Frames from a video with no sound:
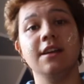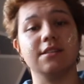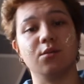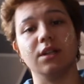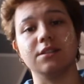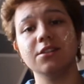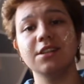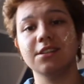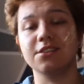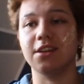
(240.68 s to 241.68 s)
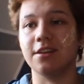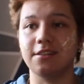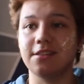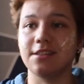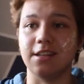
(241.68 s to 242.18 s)
as a welder and
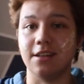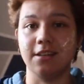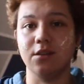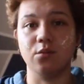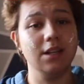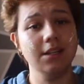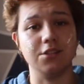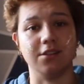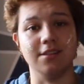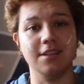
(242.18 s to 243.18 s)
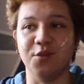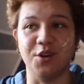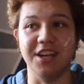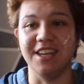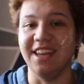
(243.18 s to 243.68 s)
started studying religion for
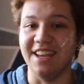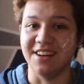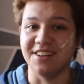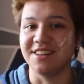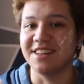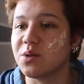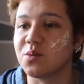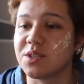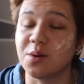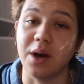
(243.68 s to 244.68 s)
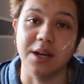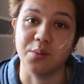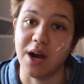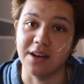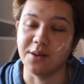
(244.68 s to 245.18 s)
a year, which was quite
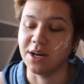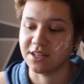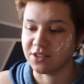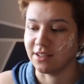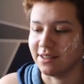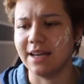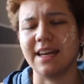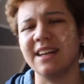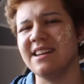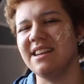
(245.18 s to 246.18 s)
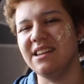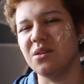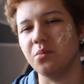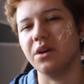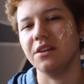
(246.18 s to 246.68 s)
random actually. I kinda need a
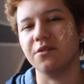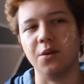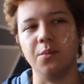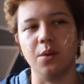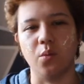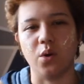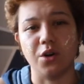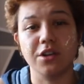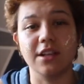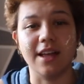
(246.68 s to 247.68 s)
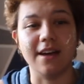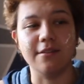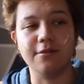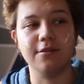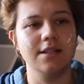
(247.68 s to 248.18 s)
break from the work life,
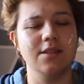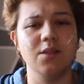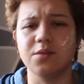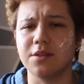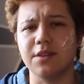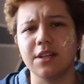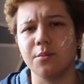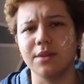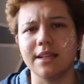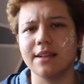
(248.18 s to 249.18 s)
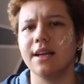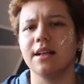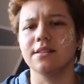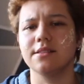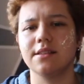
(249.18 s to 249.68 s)
do something completely
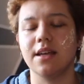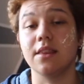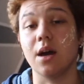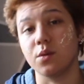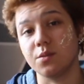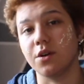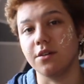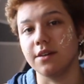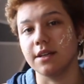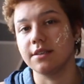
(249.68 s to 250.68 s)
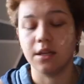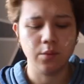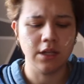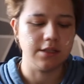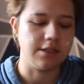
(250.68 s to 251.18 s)
else, and that was perfect. I think
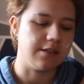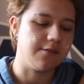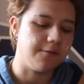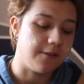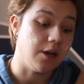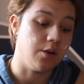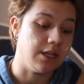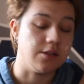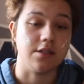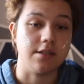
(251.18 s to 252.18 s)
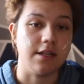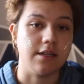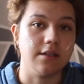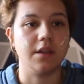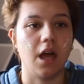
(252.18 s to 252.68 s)
religion is very
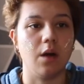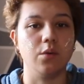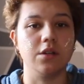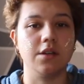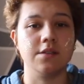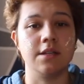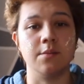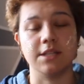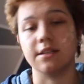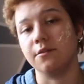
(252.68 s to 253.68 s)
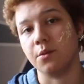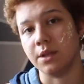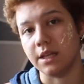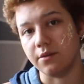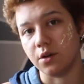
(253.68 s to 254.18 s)
interesting. I wouldn't consider myself a
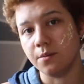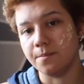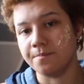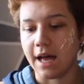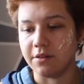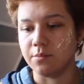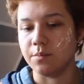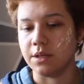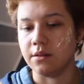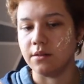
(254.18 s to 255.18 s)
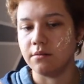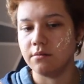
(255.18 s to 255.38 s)
believer. Haven't been